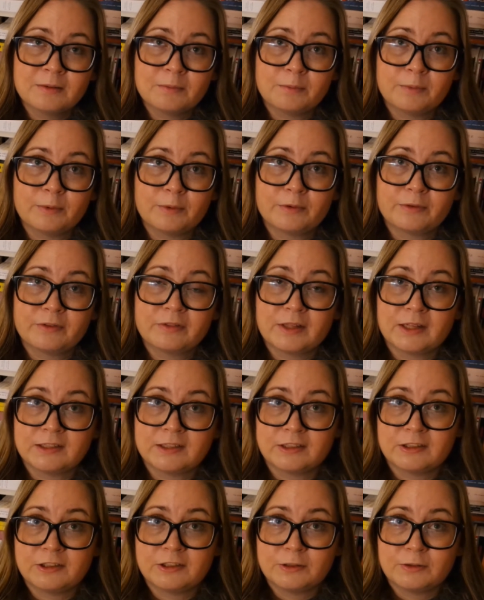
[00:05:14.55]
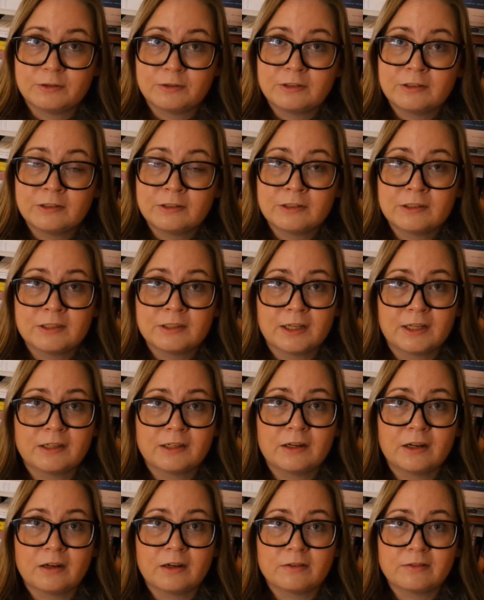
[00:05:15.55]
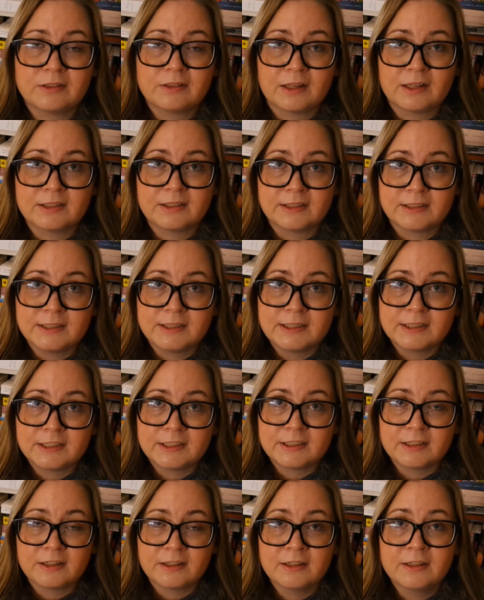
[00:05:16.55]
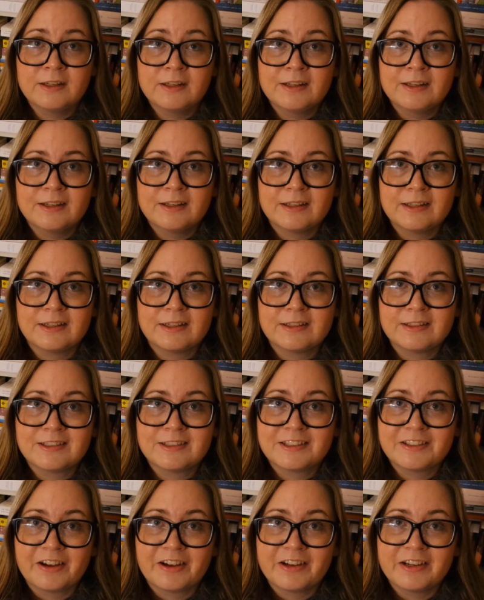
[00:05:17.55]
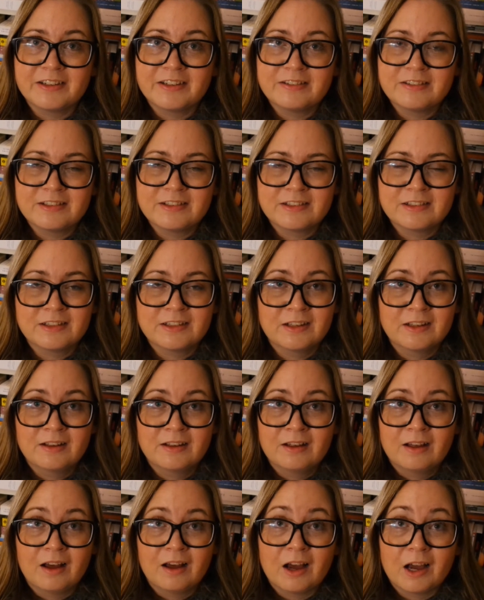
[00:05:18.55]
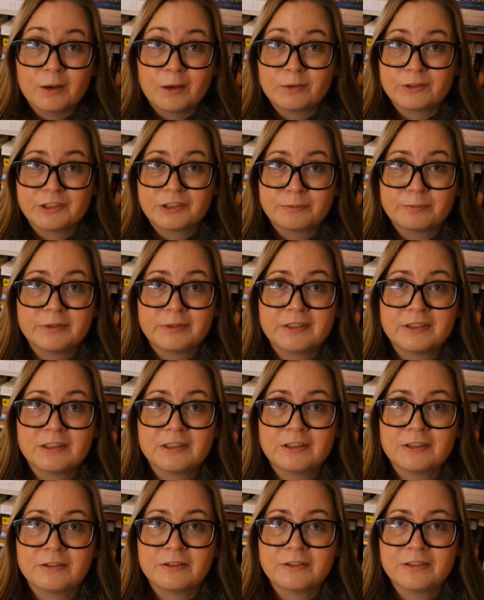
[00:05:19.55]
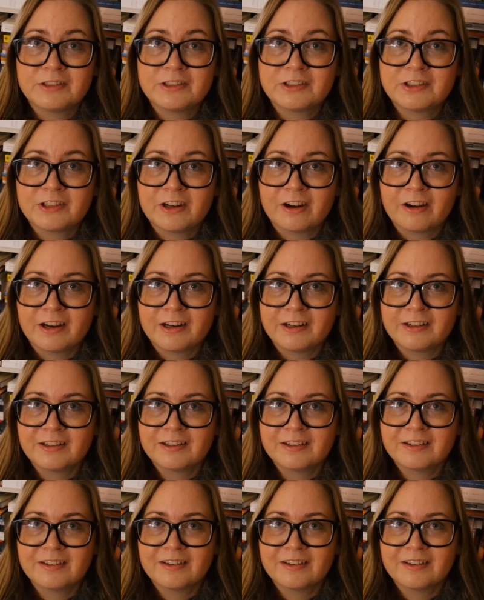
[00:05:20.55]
both as a student and now as a teacher, is science. I was a pretty curious child.